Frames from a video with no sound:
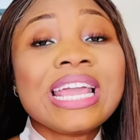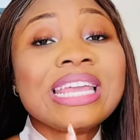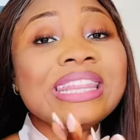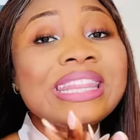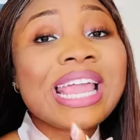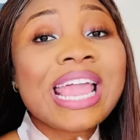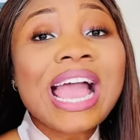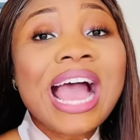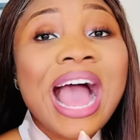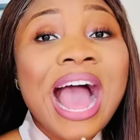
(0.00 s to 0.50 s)

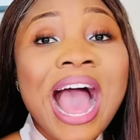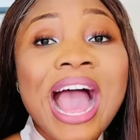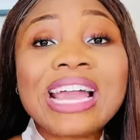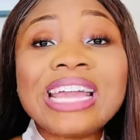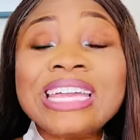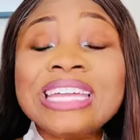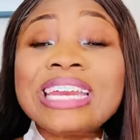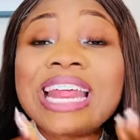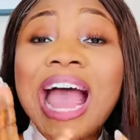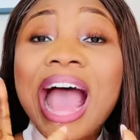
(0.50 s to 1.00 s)
They are
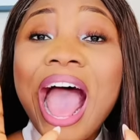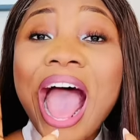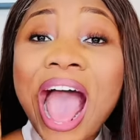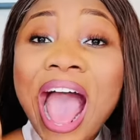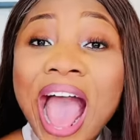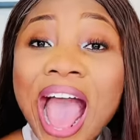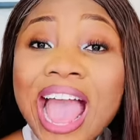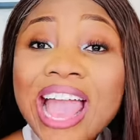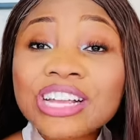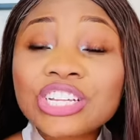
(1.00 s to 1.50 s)
in
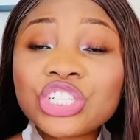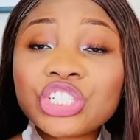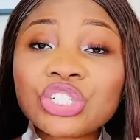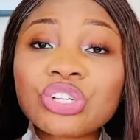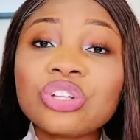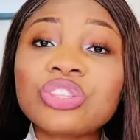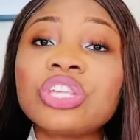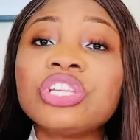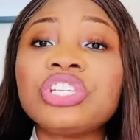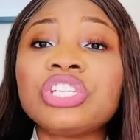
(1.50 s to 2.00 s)
high
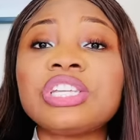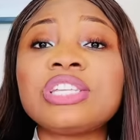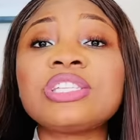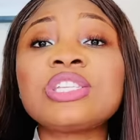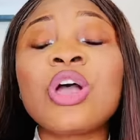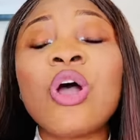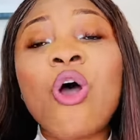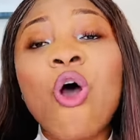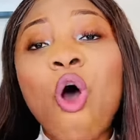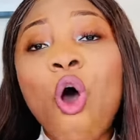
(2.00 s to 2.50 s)

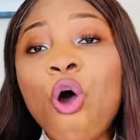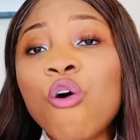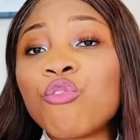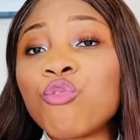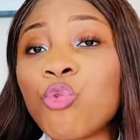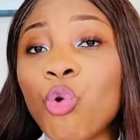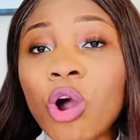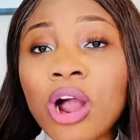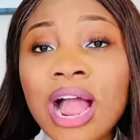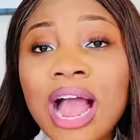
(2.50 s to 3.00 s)
shortages
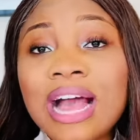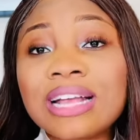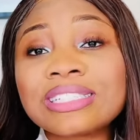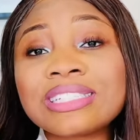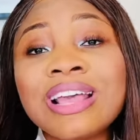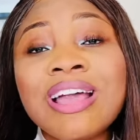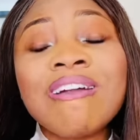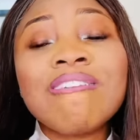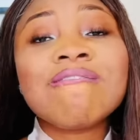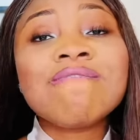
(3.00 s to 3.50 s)
of
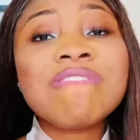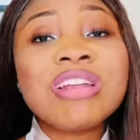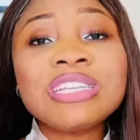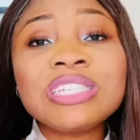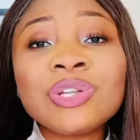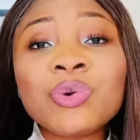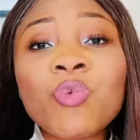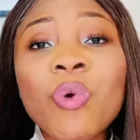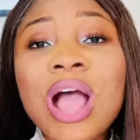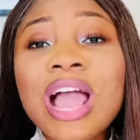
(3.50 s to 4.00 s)
workers.
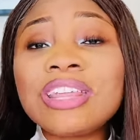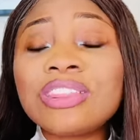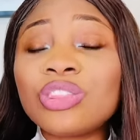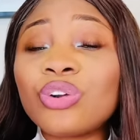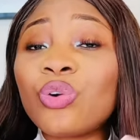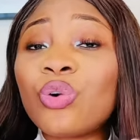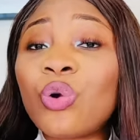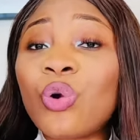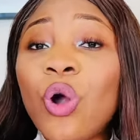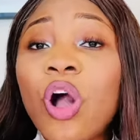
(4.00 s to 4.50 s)
Reason why
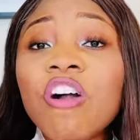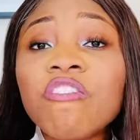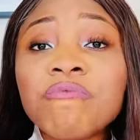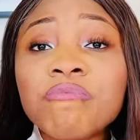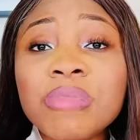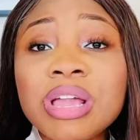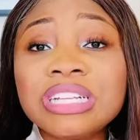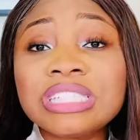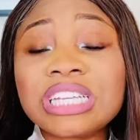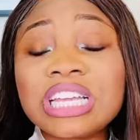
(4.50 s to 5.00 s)
the
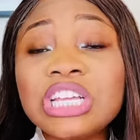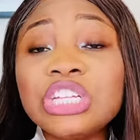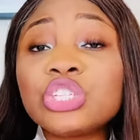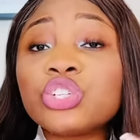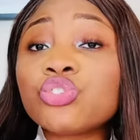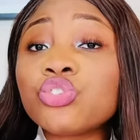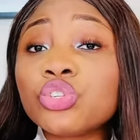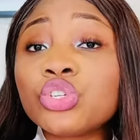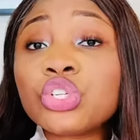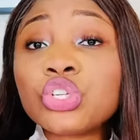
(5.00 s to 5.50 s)
government
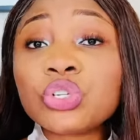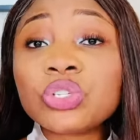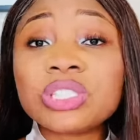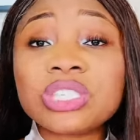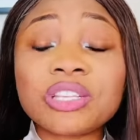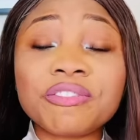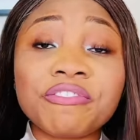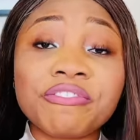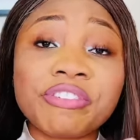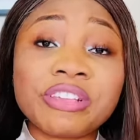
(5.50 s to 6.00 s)
introduced
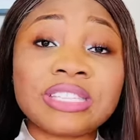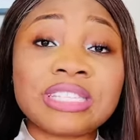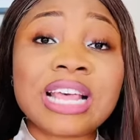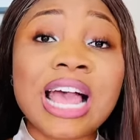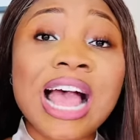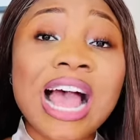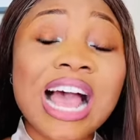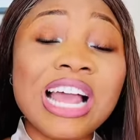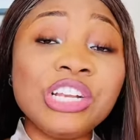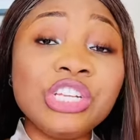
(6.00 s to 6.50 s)
the
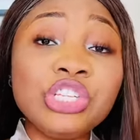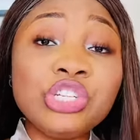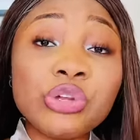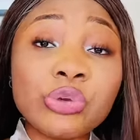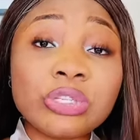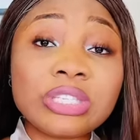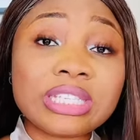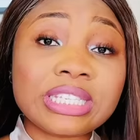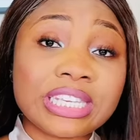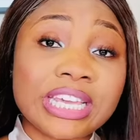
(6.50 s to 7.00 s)
visa, a
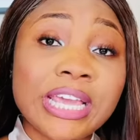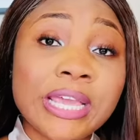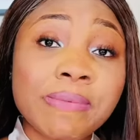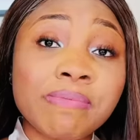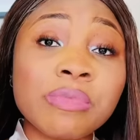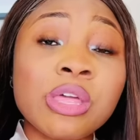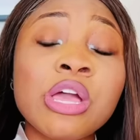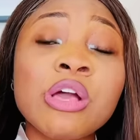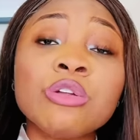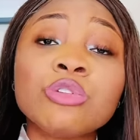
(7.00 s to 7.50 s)
new
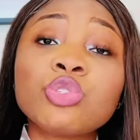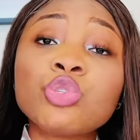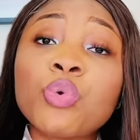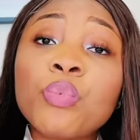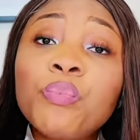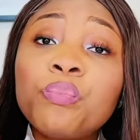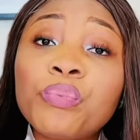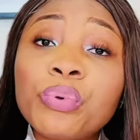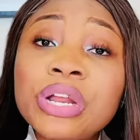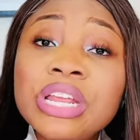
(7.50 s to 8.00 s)
scheme
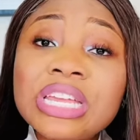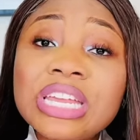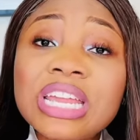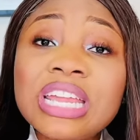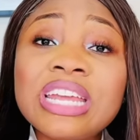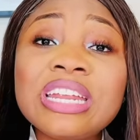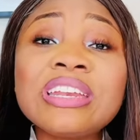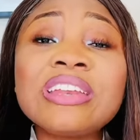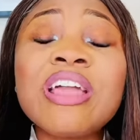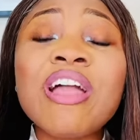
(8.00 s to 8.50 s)
to bring
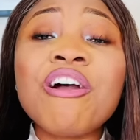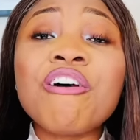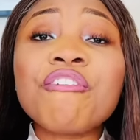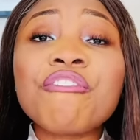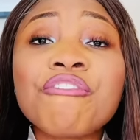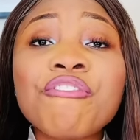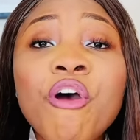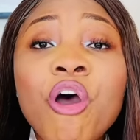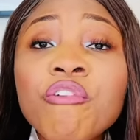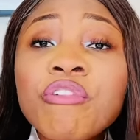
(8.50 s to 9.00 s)
in
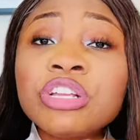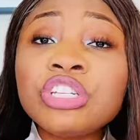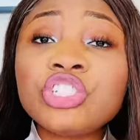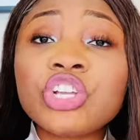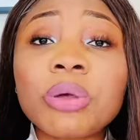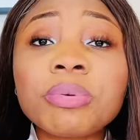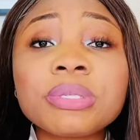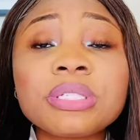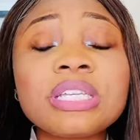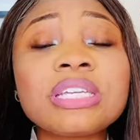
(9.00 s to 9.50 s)
foreign
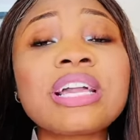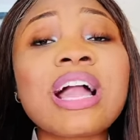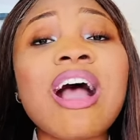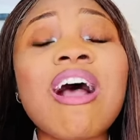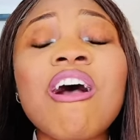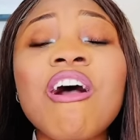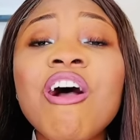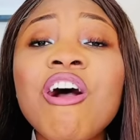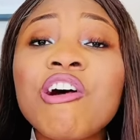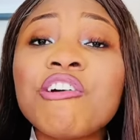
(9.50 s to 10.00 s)
job
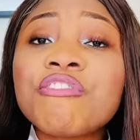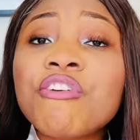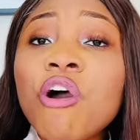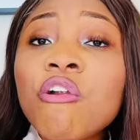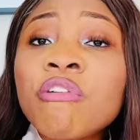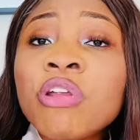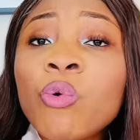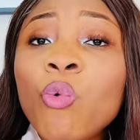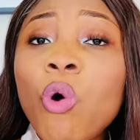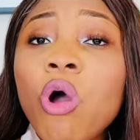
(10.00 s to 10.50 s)
seekers,
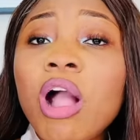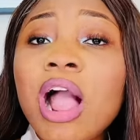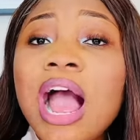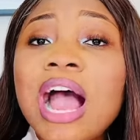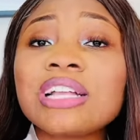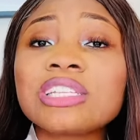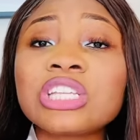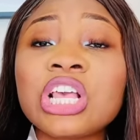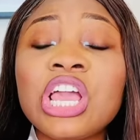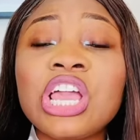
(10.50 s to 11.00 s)
foreign
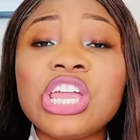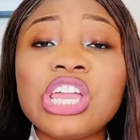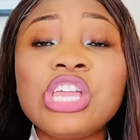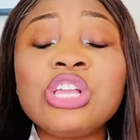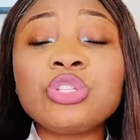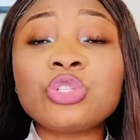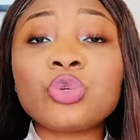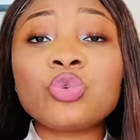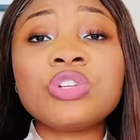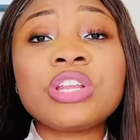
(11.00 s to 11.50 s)
workers
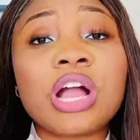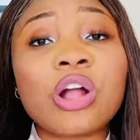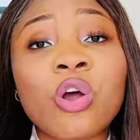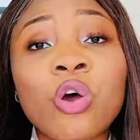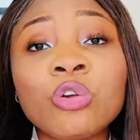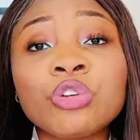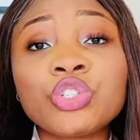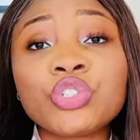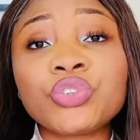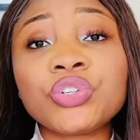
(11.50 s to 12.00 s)
into their
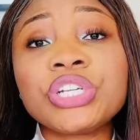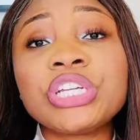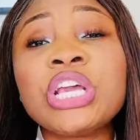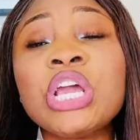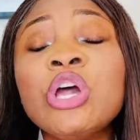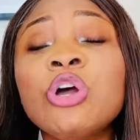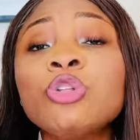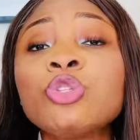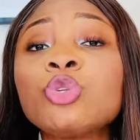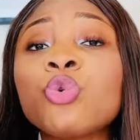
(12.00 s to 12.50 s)

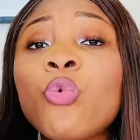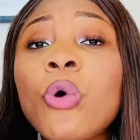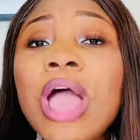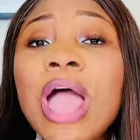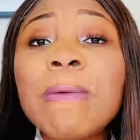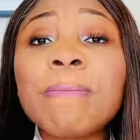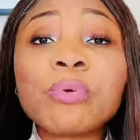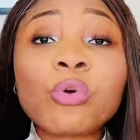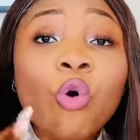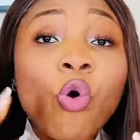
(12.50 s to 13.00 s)
country to
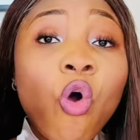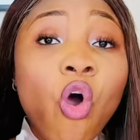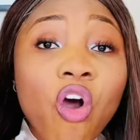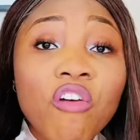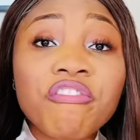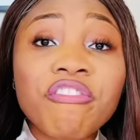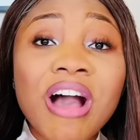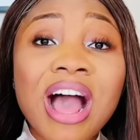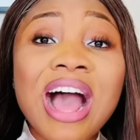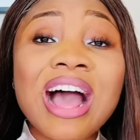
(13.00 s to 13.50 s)
help
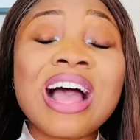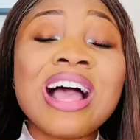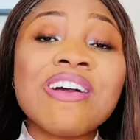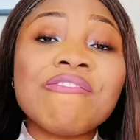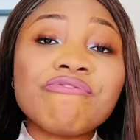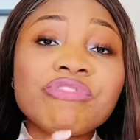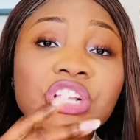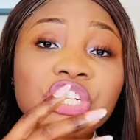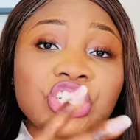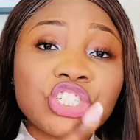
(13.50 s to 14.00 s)
cover
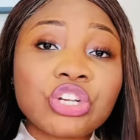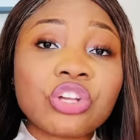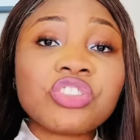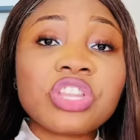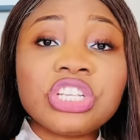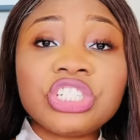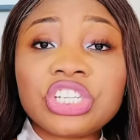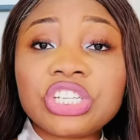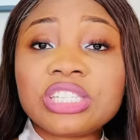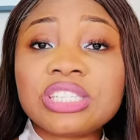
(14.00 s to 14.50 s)
the
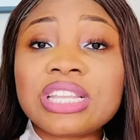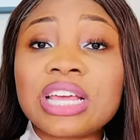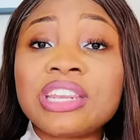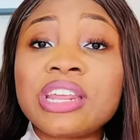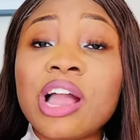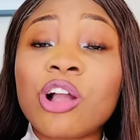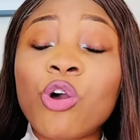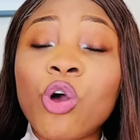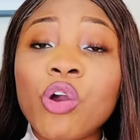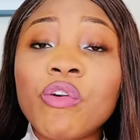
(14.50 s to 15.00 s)
shortages that
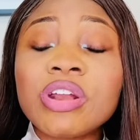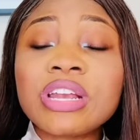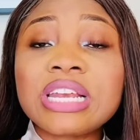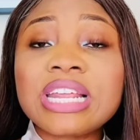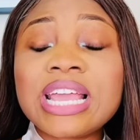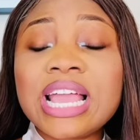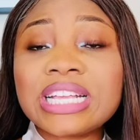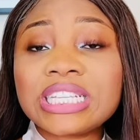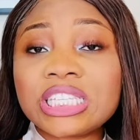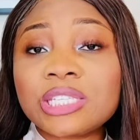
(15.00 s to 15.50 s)
they are
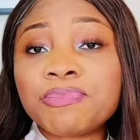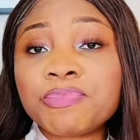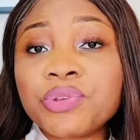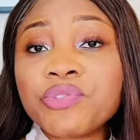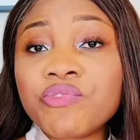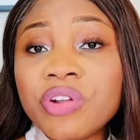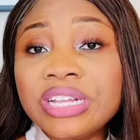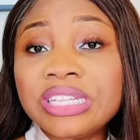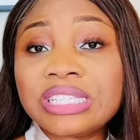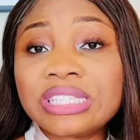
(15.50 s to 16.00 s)
currently
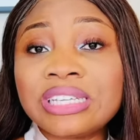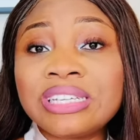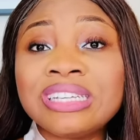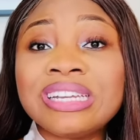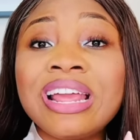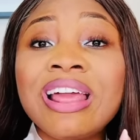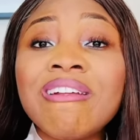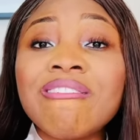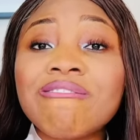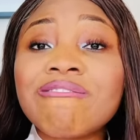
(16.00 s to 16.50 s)

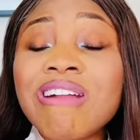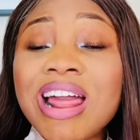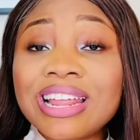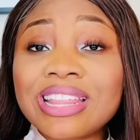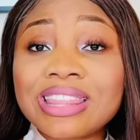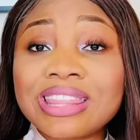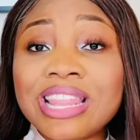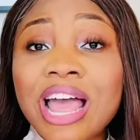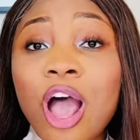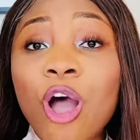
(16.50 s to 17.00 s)
experiencing
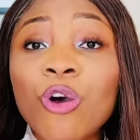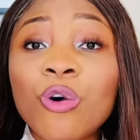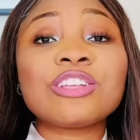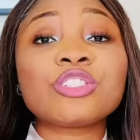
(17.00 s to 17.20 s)
right now.